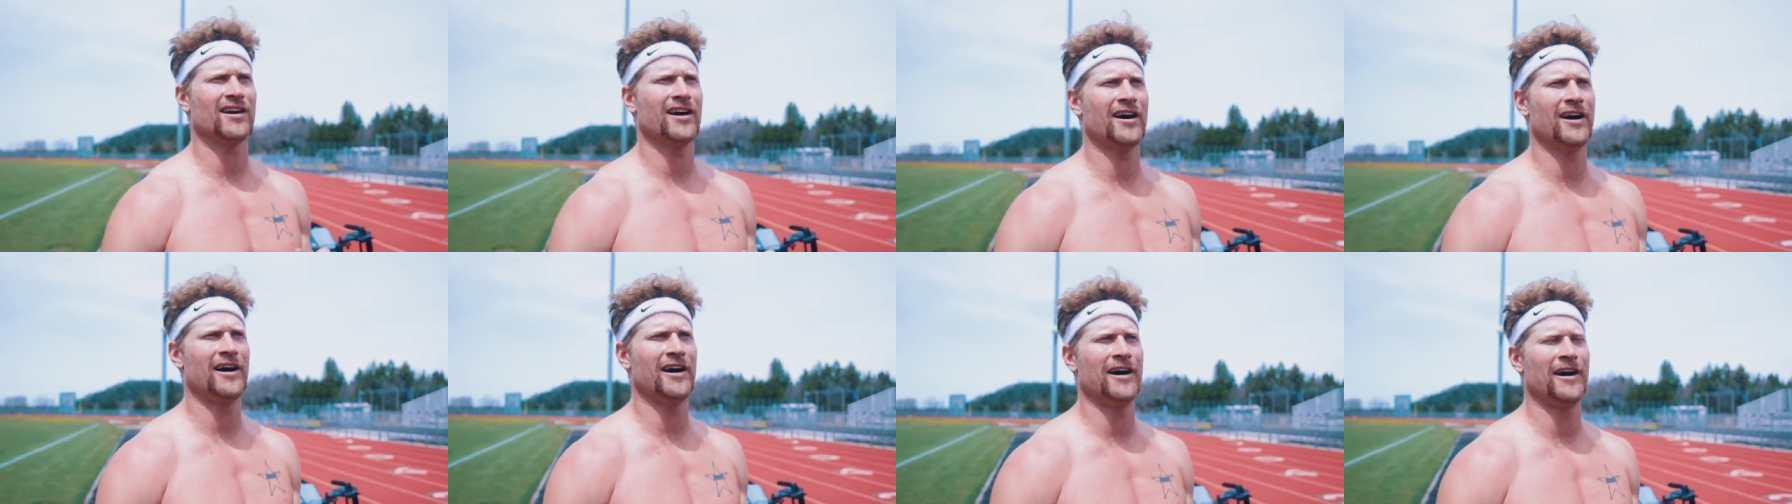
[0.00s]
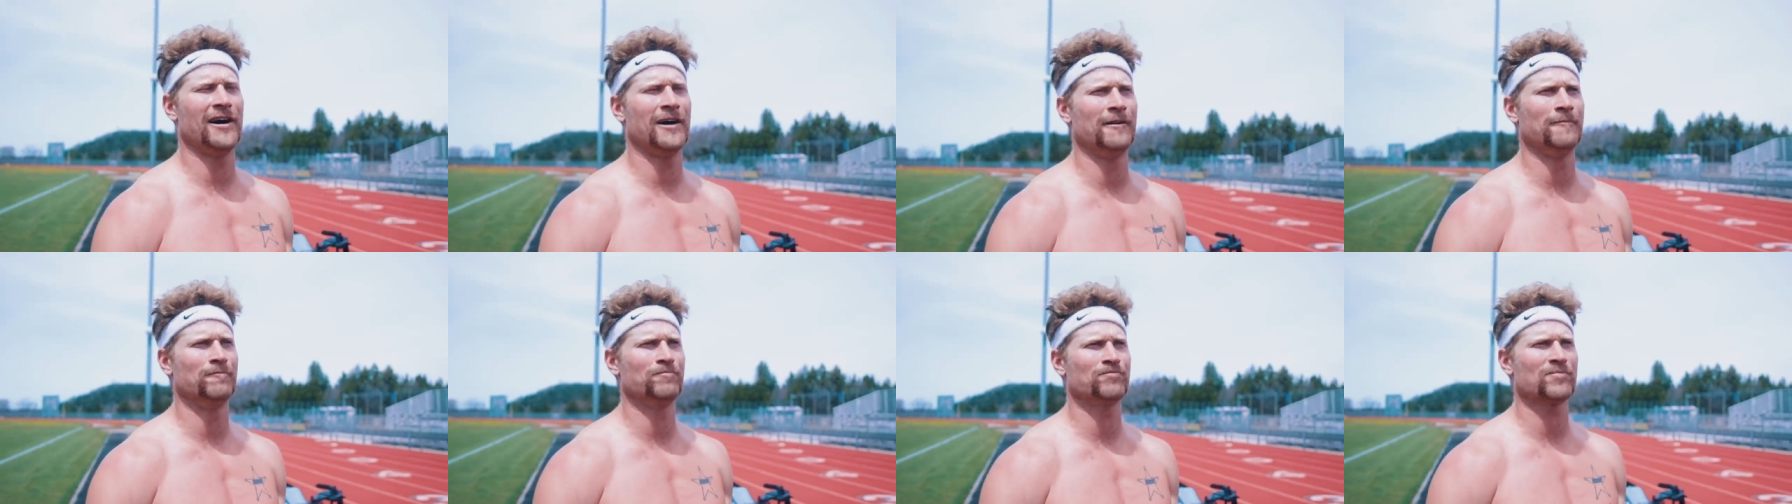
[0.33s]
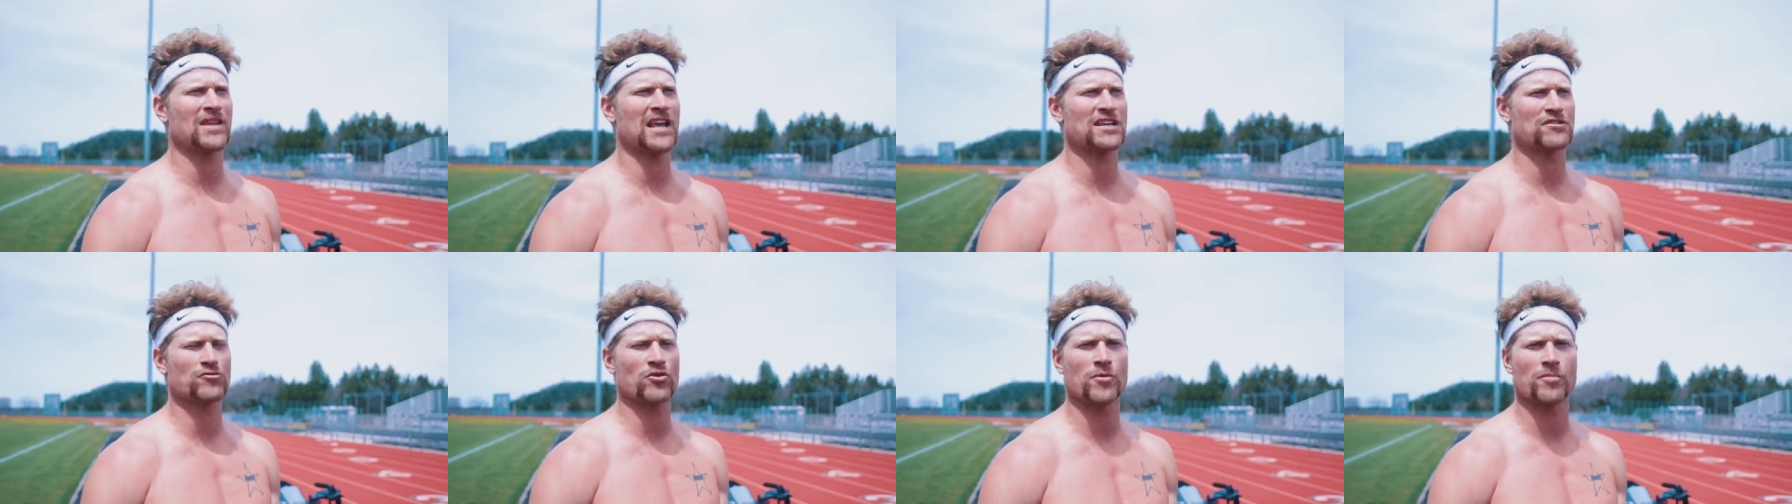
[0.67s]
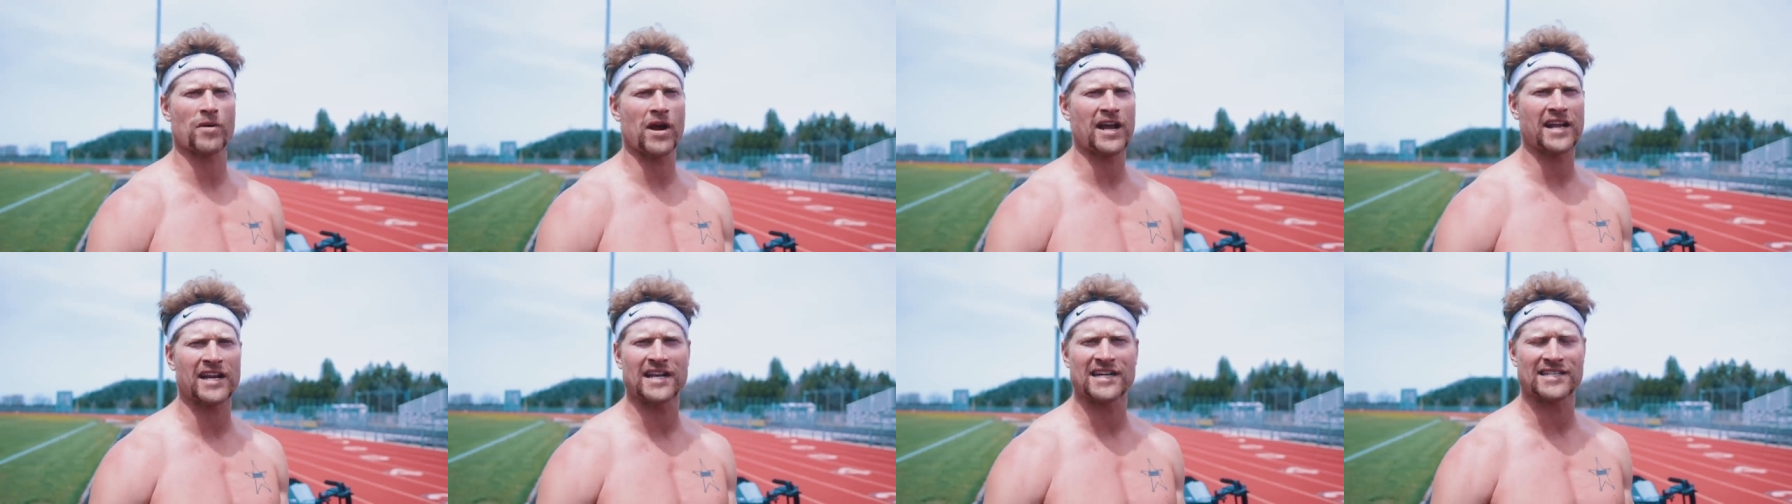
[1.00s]
Um, as we were
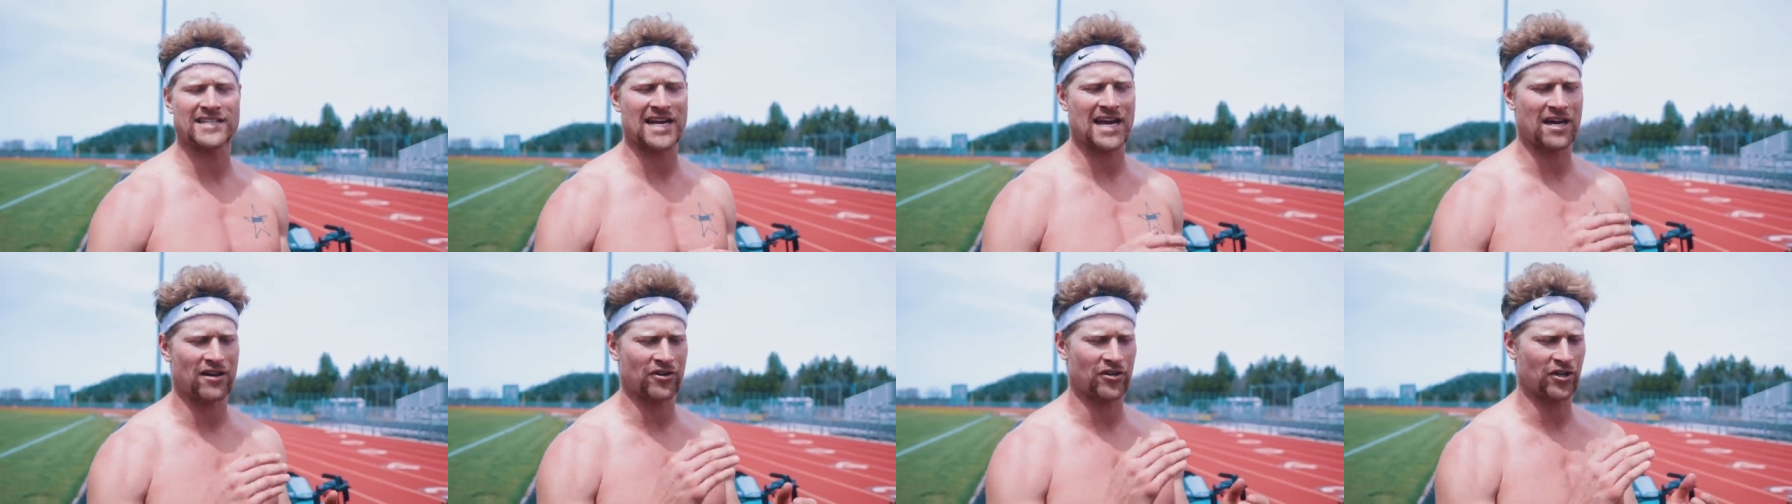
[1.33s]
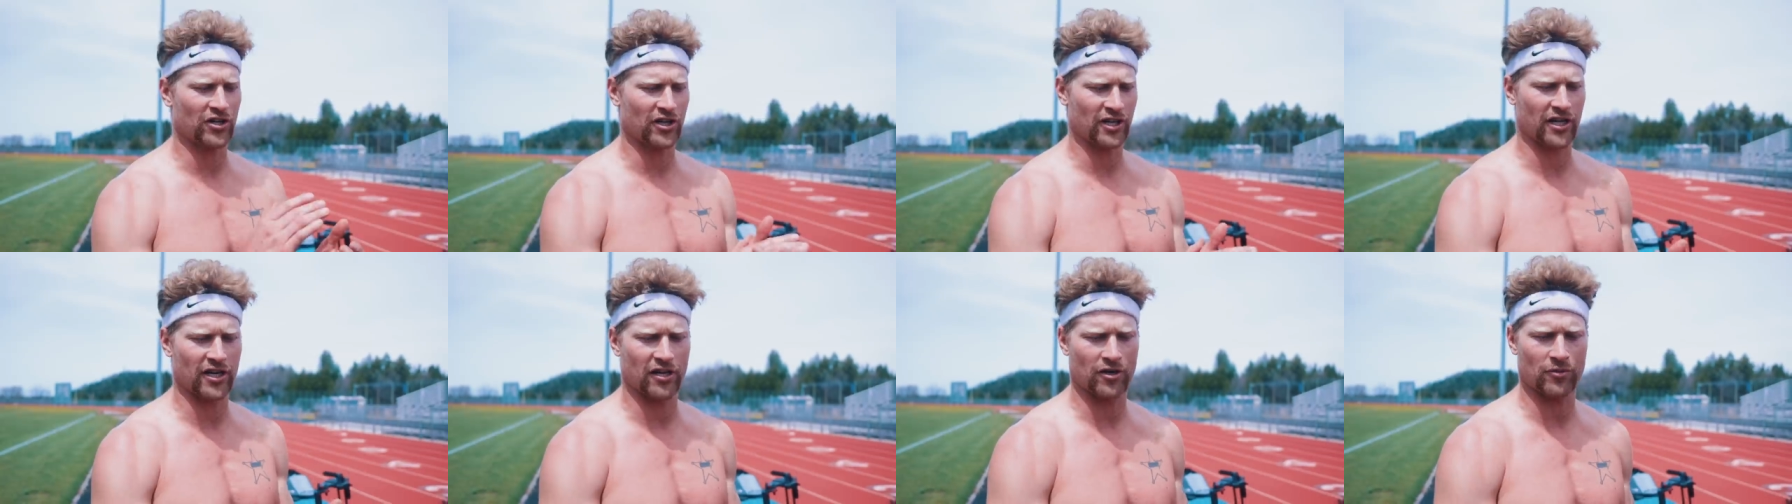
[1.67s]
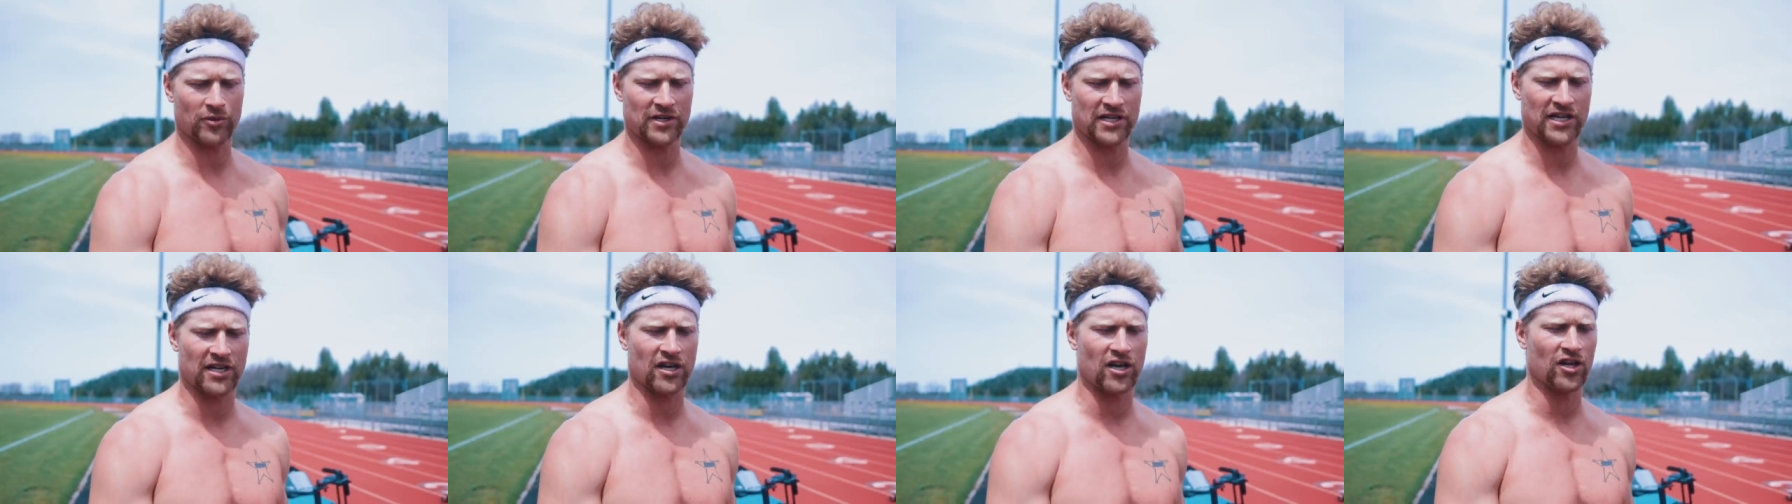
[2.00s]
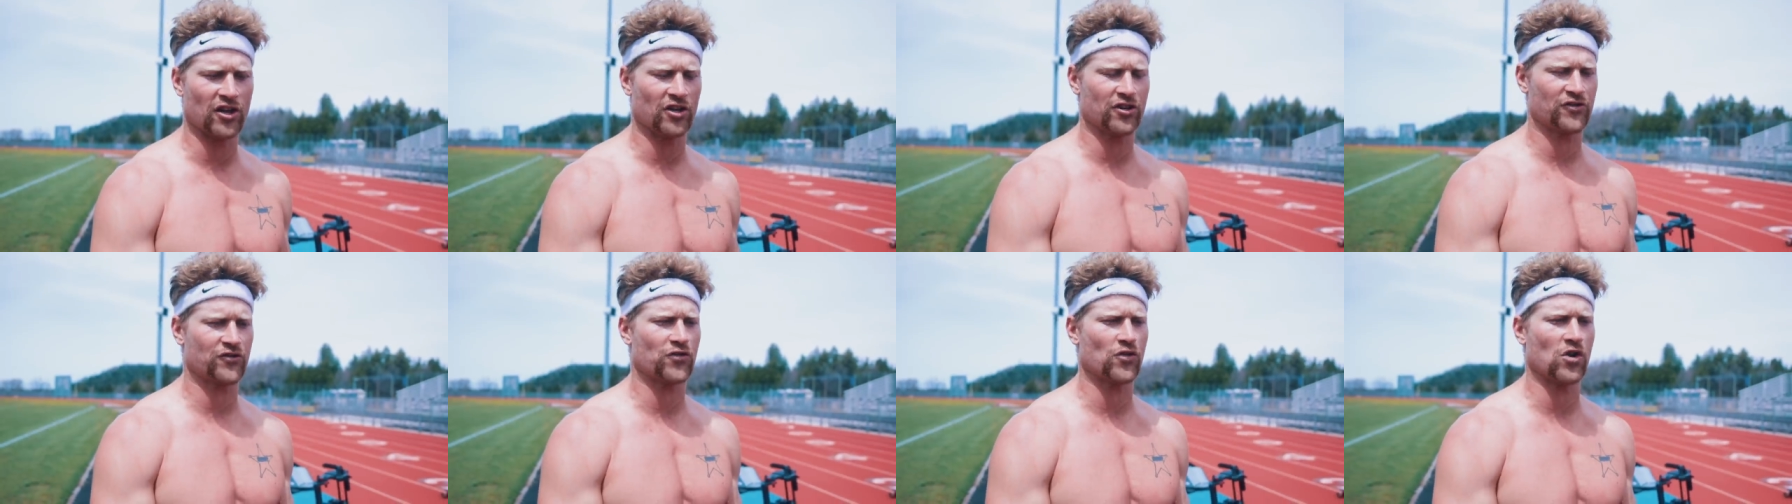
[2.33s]
breaking it down earlier, we did
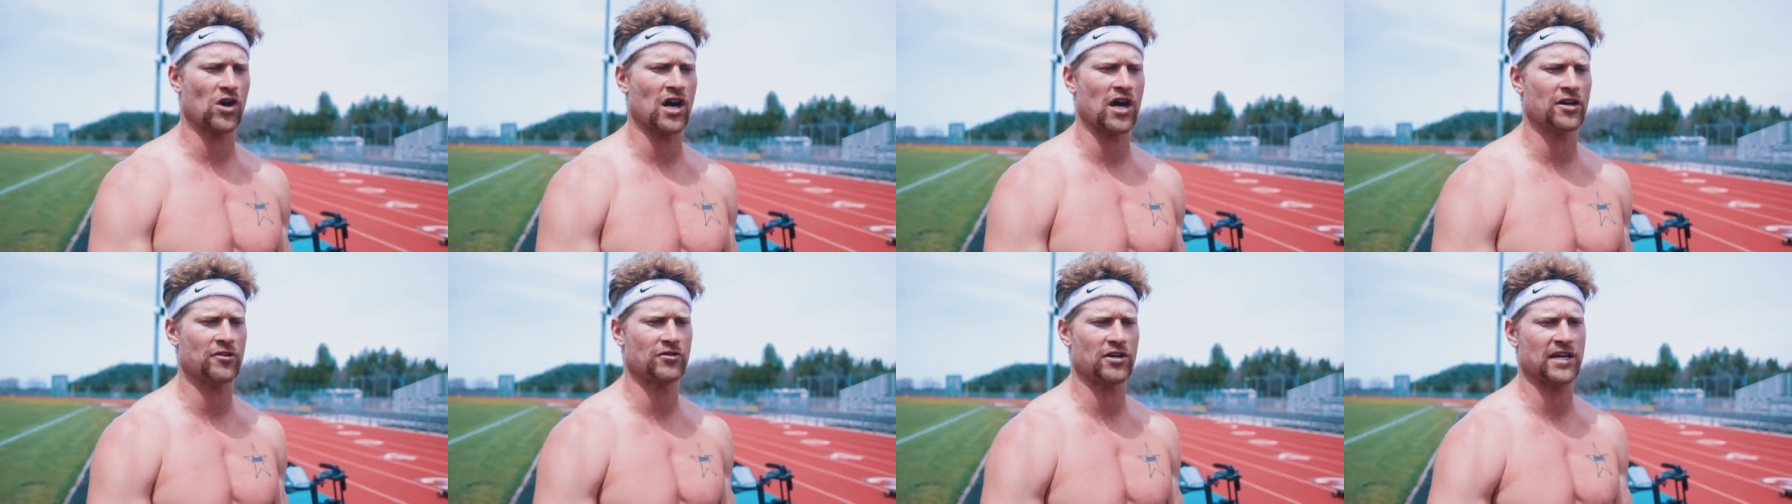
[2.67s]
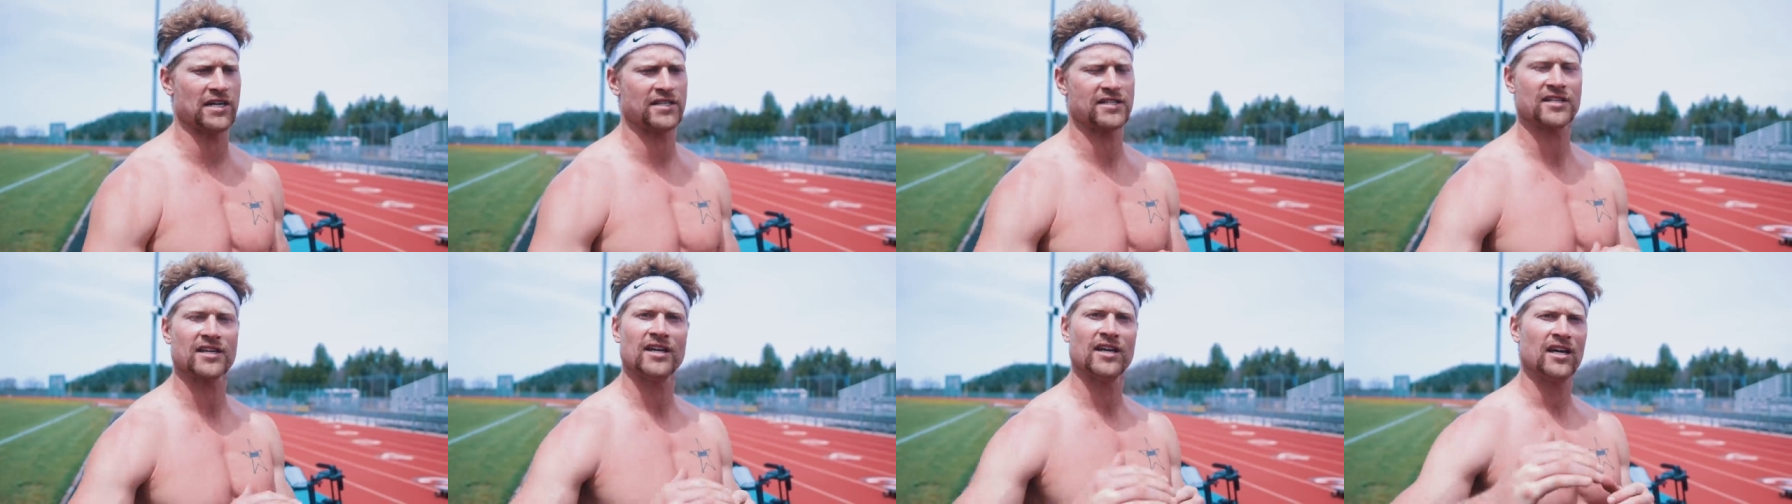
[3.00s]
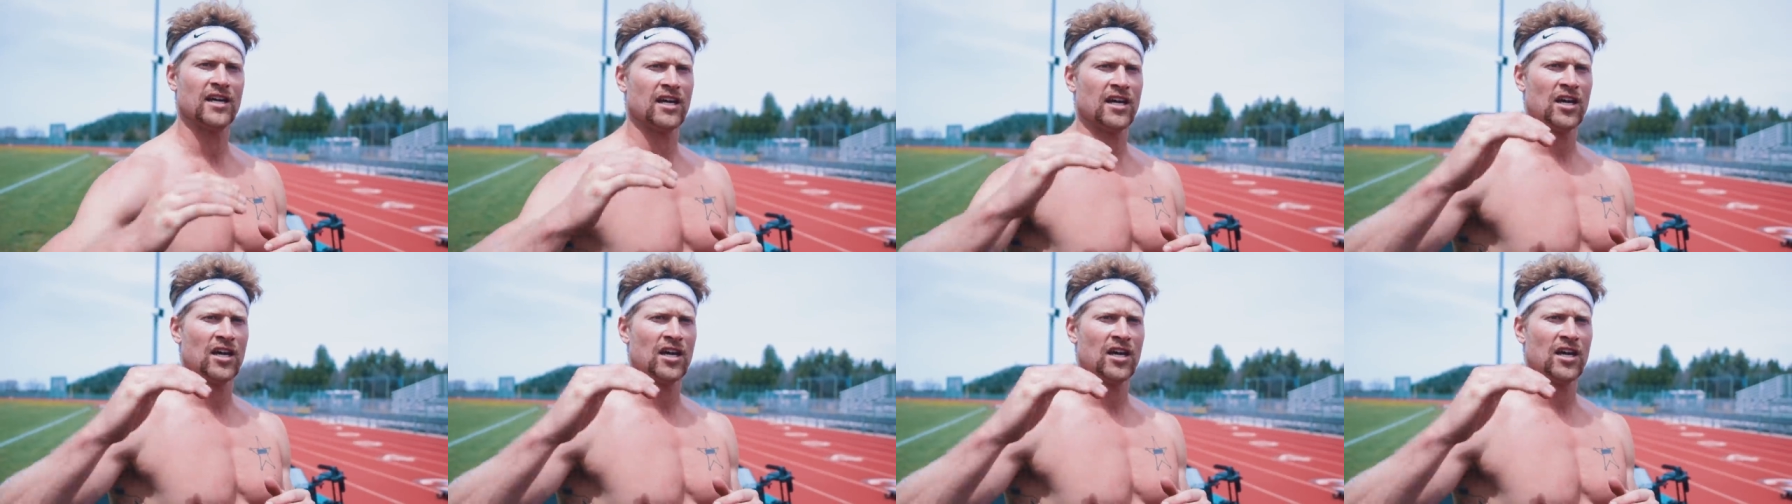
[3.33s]
all those four hundreds.